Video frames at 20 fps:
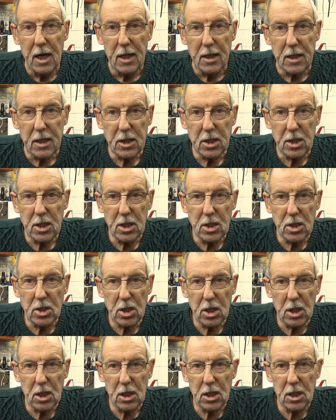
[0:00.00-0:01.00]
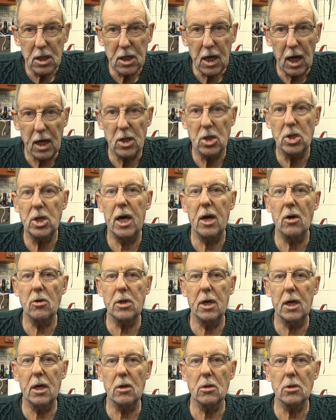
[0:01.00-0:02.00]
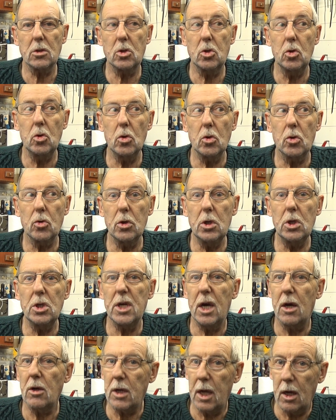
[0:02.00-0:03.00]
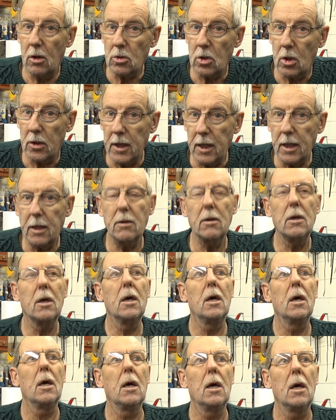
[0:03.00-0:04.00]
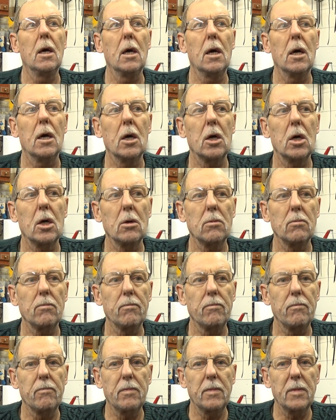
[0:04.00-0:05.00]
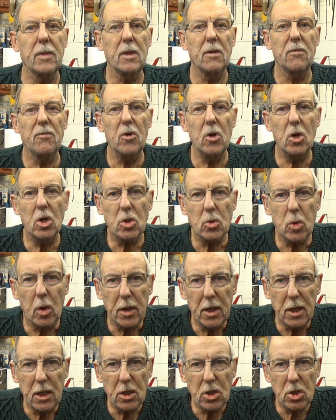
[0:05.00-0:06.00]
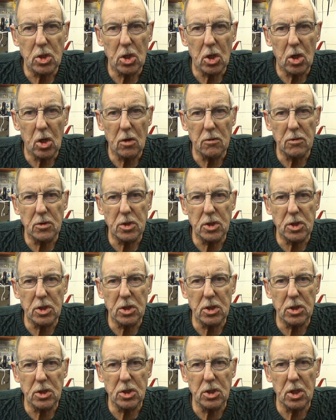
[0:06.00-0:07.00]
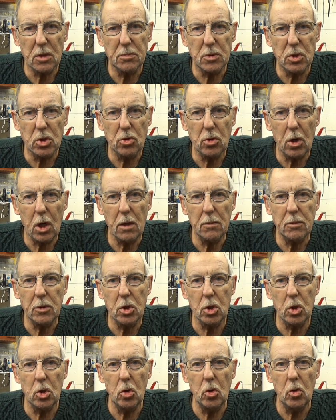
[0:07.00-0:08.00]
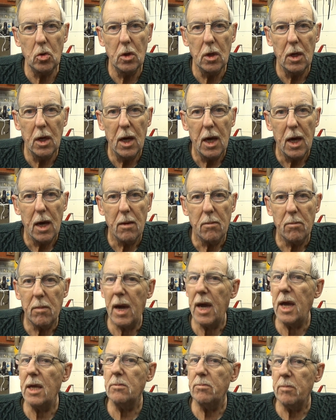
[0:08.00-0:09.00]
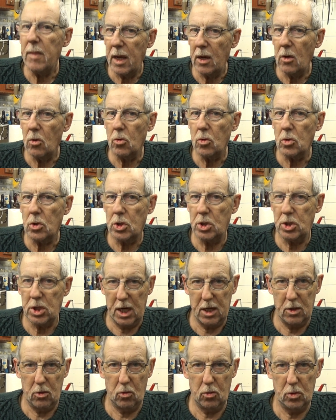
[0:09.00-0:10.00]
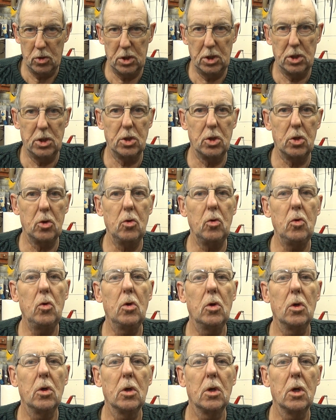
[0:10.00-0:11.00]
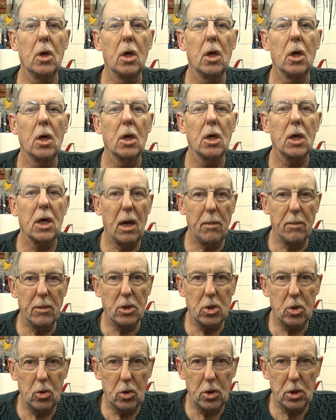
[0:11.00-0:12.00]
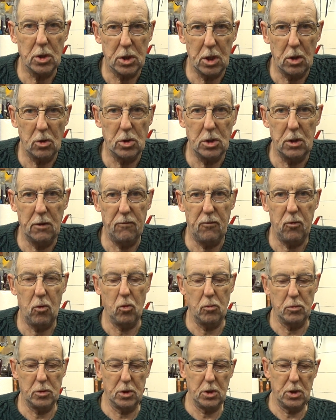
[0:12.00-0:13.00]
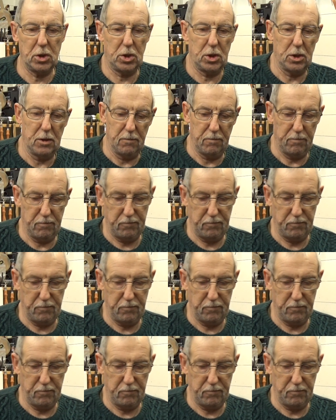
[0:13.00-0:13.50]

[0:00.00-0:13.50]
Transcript: this is a couple of shout outs, 2 or 3 shout outs I think. The first one is I've subscribed to Mad Mel's channel. She's a new comer to it, so she informs us,